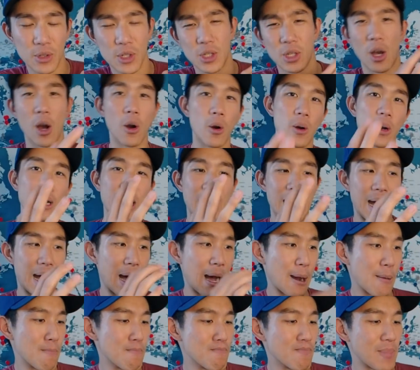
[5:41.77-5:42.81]
So
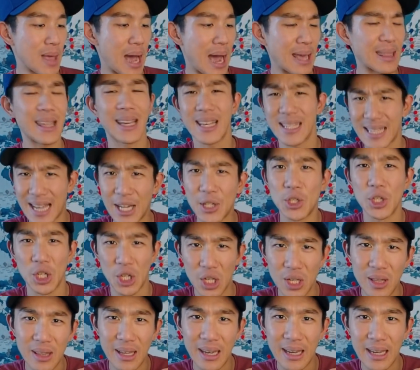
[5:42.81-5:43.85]
I think it's actually a
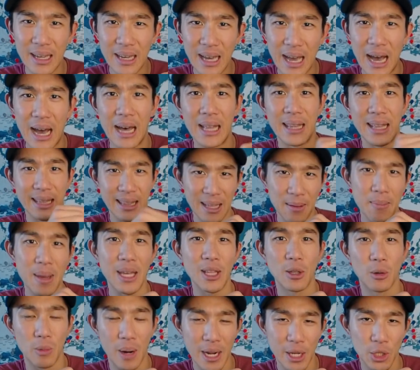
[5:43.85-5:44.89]
good thing that they made
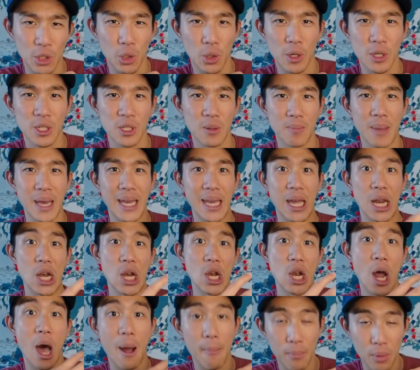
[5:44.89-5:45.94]
the right choice to make it
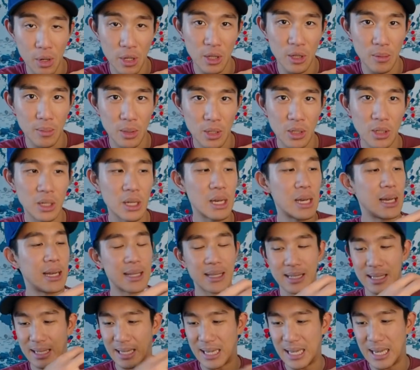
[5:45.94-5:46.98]
not breathable,
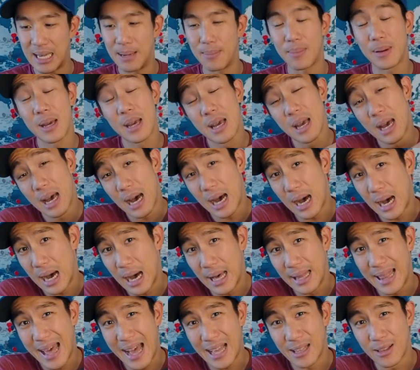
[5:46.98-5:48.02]
to keep
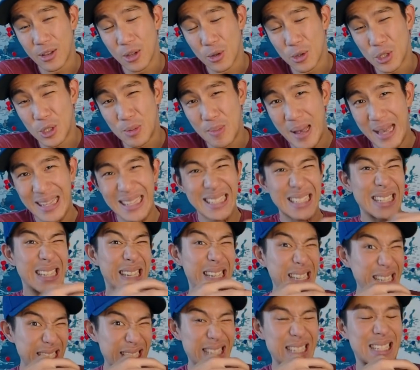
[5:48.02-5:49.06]
those smells
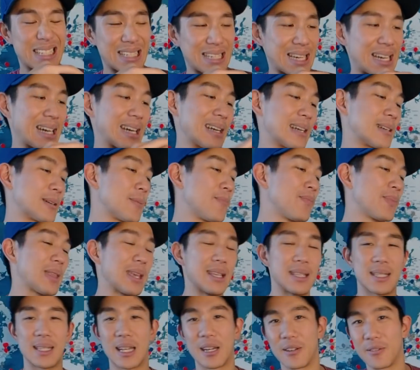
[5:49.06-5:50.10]
inside,
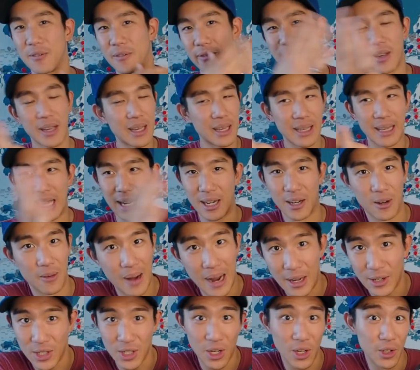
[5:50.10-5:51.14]
instead of getting
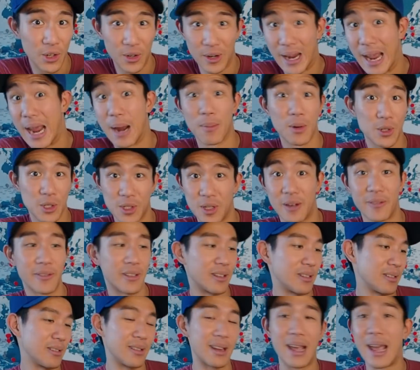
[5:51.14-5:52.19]
around to all your camera stuff
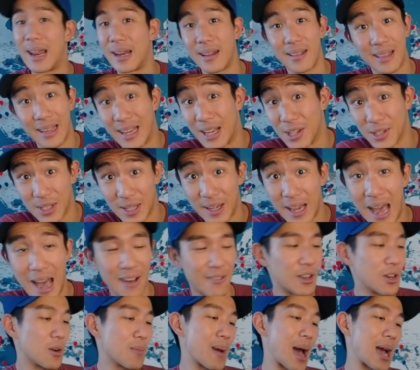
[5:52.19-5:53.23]
and anything else that you
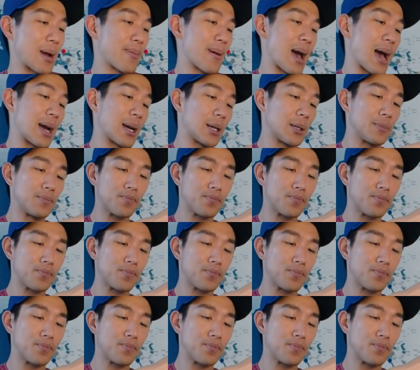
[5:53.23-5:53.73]
have in your backpack.